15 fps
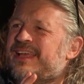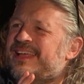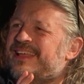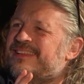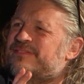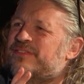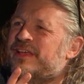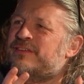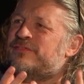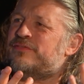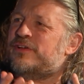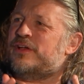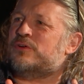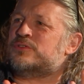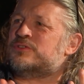It
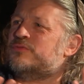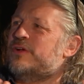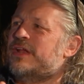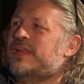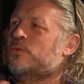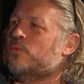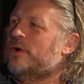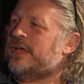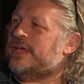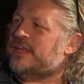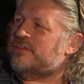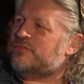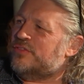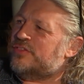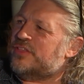feels really weird
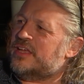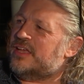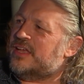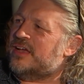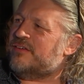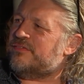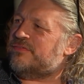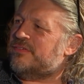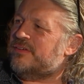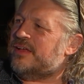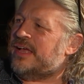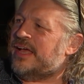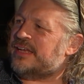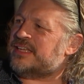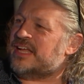even thinking I've
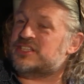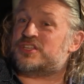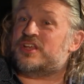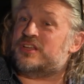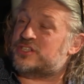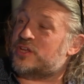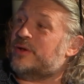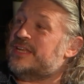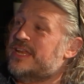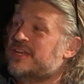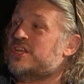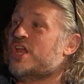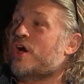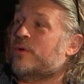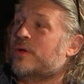had cancer. And so I
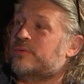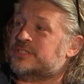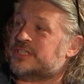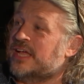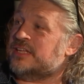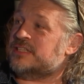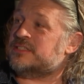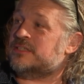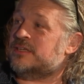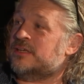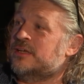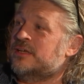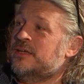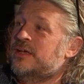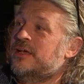didn't know it was
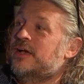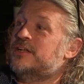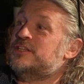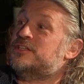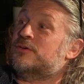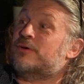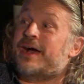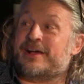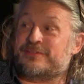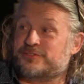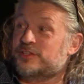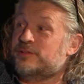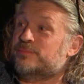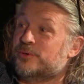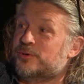cancer until
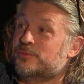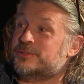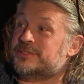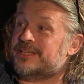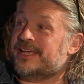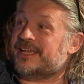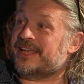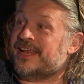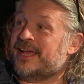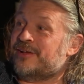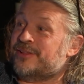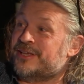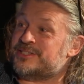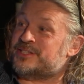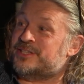after the ball was taken out.
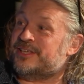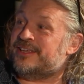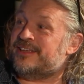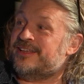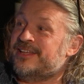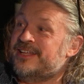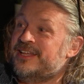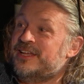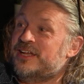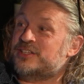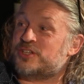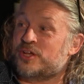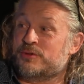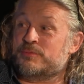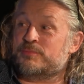And that's
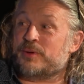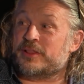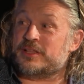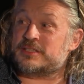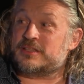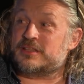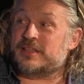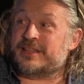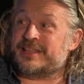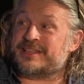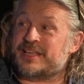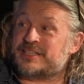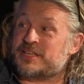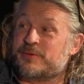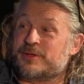
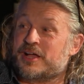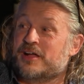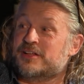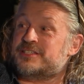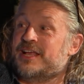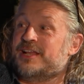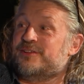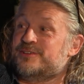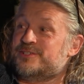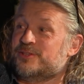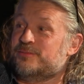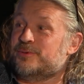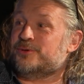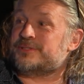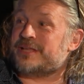they say we can't tell you until
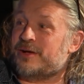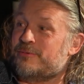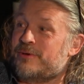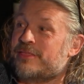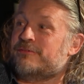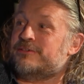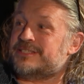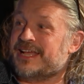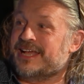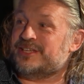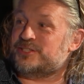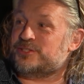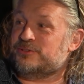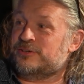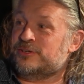the ball's out whether it's
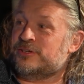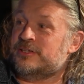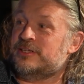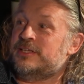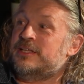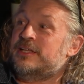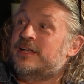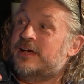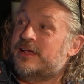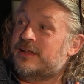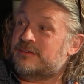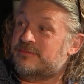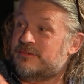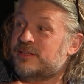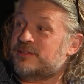cancer or not. Right.
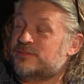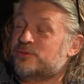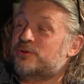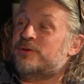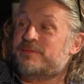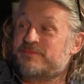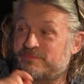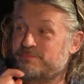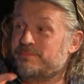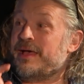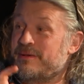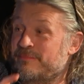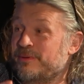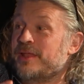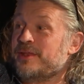And I thought it
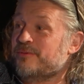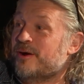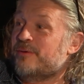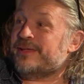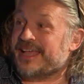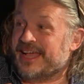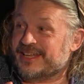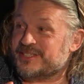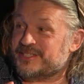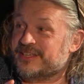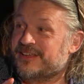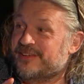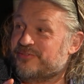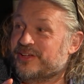better bloody well be cancer.